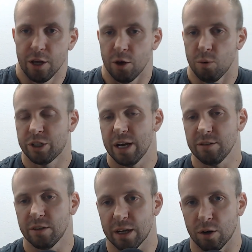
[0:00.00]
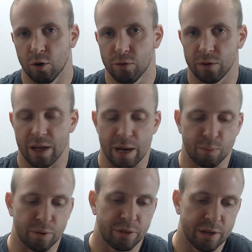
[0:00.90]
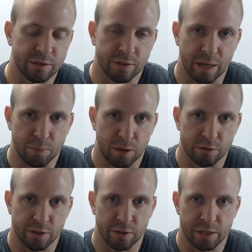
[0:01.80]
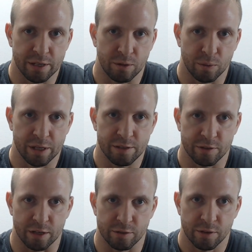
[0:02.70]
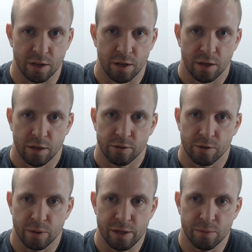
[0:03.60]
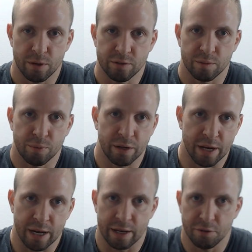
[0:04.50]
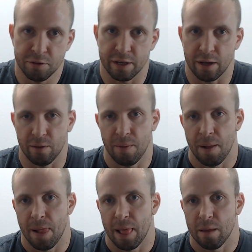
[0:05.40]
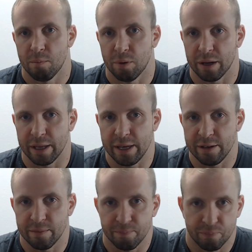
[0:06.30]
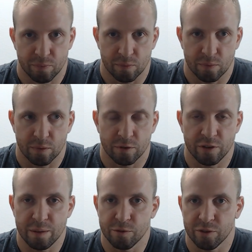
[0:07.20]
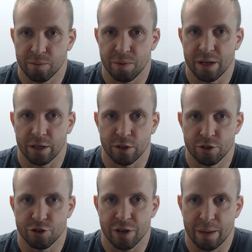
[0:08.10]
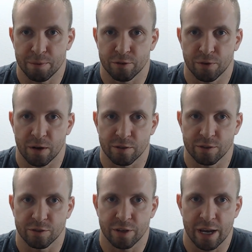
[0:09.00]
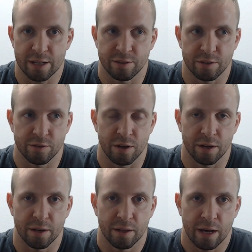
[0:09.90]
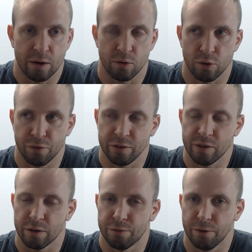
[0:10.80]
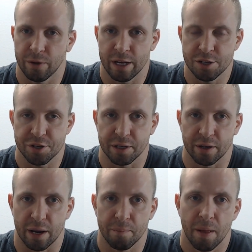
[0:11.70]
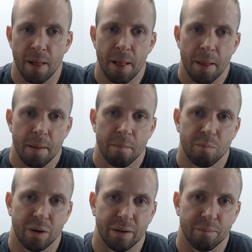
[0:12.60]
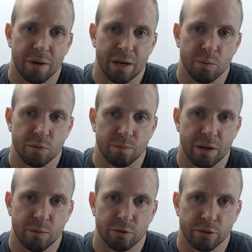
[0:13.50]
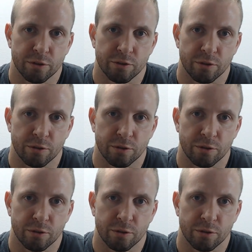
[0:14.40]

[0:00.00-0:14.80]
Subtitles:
which has a lot of overlap with things like Paul Saladino, what he says. So he runs a pretty high LDL, but he seems to be in good shape as far as the scans he's done. I don't know if he's done a full angiogram, but mine was crystal